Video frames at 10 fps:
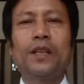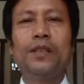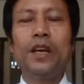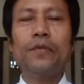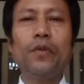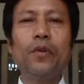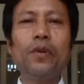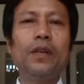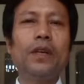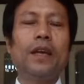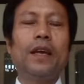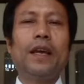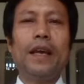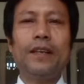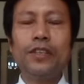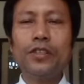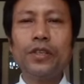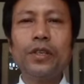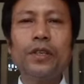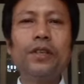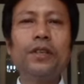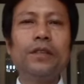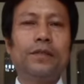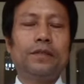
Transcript: Therefore, a teacher